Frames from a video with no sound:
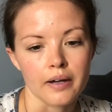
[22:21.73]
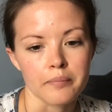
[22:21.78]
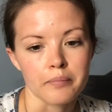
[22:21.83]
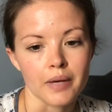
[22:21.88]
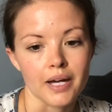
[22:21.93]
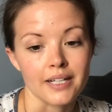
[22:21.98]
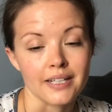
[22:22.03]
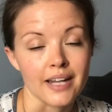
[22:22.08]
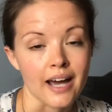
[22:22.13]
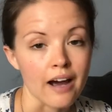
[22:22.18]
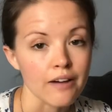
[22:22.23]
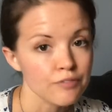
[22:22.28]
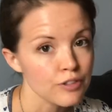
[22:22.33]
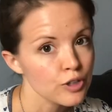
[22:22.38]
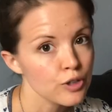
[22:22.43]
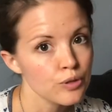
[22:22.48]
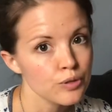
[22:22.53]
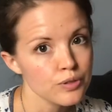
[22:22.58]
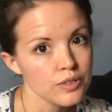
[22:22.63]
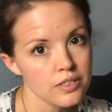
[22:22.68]
a
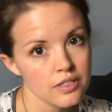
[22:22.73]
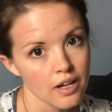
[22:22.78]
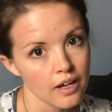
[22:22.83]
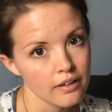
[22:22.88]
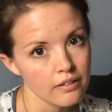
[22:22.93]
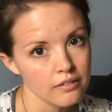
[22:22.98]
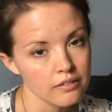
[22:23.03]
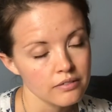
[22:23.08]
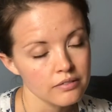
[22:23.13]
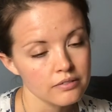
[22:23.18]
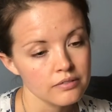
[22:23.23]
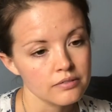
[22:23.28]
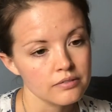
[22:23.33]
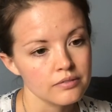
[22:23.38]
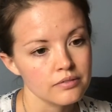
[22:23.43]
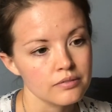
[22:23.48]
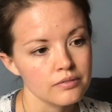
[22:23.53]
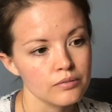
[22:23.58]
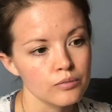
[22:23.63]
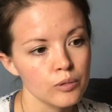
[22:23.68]
Navajo style
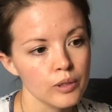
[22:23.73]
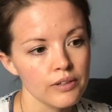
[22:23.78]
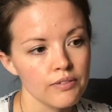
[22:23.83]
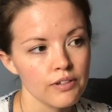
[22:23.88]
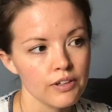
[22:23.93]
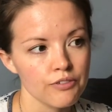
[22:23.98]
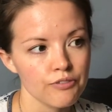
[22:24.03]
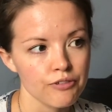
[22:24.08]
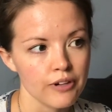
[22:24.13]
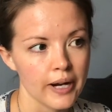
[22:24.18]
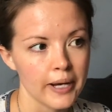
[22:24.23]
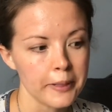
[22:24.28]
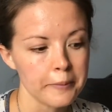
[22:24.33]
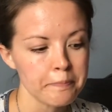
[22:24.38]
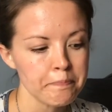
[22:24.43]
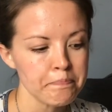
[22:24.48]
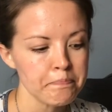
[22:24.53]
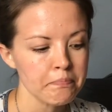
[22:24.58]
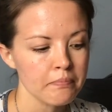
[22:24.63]
weaving frame.